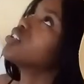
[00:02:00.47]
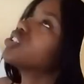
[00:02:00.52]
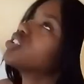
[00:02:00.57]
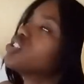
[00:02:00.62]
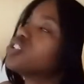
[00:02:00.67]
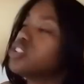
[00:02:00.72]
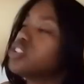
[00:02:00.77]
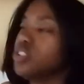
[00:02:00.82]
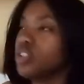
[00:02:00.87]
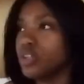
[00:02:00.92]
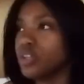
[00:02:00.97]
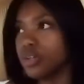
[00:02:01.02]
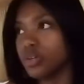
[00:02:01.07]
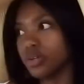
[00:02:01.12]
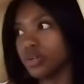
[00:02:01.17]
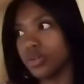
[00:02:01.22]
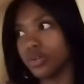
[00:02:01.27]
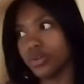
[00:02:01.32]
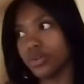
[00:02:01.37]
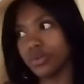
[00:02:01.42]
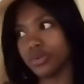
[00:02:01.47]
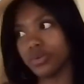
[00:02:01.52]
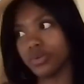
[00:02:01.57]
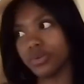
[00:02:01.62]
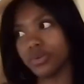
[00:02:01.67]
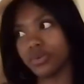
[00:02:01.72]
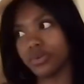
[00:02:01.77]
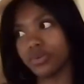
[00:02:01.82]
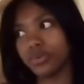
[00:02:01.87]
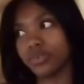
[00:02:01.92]

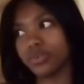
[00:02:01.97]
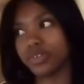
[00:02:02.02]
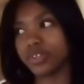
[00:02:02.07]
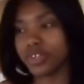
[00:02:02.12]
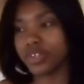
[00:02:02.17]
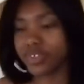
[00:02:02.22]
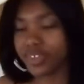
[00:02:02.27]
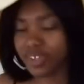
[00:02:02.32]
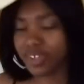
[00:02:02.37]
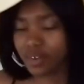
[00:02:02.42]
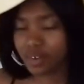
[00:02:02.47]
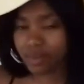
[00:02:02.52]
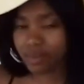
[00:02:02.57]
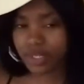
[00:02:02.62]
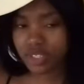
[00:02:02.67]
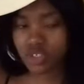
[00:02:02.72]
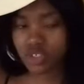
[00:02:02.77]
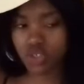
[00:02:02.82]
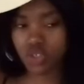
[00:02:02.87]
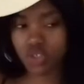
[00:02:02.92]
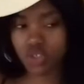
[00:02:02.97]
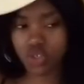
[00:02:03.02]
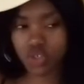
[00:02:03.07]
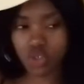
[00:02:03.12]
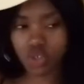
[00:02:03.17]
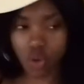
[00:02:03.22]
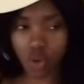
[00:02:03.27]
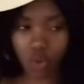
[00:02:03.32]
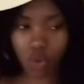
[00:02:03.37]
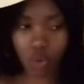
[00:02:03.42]
Dude, do you think that would be
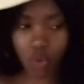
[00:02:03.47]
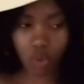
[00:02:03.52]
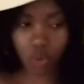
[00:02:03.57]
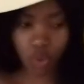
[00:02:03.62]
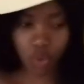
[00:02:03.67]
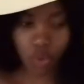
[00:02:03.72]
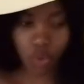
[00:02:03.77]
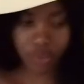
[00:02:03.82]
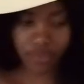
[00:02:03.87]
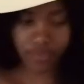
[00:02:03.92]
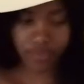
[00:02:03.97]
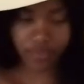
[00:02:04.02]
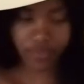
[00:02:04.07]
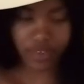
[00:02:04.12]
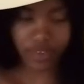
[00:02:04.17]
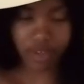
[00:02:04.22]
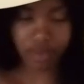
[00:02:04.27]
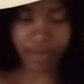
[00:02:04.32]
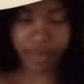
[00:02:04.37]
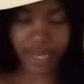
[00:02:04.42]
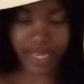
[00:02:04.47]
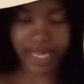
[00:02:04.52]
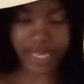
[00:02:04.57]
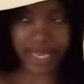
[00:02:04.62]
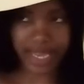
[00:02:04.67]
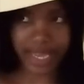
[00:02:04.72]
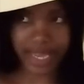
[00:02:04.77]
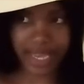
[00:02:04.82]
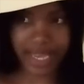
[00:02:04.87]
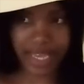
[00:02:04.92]
so cool if it fell on my
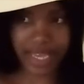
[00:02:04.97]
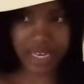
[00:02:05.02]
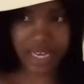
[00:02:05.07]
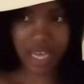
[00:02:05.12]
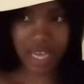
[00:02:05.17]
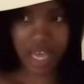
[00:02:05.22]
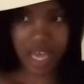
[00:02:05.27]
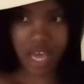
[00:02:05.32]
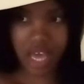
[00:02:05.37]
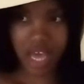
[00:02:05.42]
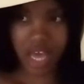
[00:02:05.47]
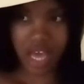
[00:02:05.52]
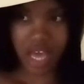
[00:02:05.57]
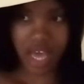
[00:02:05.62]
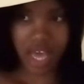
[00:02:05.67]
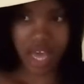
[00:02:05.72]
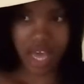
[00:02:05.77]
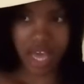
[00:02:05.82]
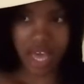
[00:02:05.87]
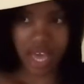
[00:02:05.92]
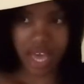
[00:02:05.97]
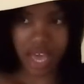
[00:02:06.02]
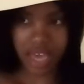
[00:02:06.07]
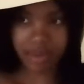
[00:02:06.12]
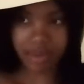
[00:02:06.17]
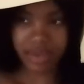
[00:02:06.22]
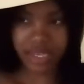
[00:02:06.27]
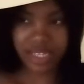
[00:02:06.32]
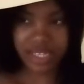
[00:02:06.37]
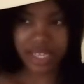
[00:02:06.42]
head? I
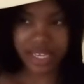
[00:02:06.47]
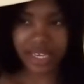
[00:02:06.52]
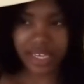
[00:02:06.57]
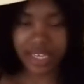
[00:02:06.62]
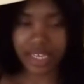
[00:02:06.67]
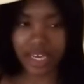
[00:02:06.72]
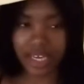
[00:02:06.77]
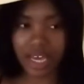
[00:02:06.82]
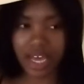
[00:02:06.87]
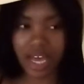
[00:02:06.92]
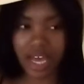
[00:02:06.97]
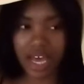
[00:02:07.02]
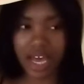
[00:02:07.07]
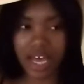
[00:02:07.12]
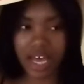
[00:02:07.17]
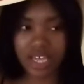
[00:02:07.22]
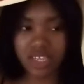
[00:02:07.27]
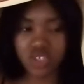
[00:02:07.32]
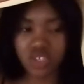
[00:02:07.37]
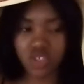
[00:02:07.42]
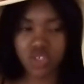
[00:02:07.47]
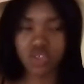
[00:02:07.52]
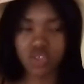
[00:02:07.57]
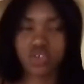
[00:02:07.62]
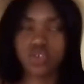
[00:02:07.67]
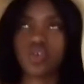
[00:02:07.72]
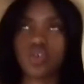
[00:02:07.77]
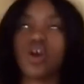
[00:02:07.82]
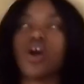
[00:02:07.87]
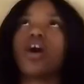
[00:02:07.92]
mean, like, a
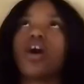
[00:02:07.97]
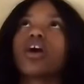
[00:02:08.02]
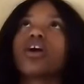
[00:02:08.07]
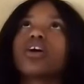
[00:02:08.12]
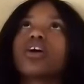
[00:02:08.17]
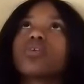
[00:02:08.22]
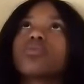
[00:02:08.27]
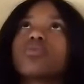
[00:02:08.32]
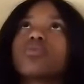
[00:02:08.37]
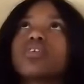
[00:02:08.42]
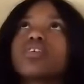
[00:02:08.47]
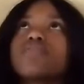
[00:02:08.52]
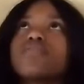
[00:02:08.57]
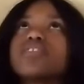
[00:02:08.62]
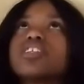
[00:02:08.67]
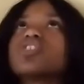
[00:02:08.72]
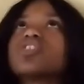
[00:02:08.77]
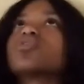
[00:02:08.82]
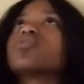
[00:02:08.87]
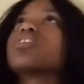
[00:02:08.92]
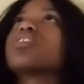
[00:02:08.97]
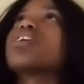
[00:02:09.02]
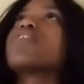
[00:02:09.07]
star would have literally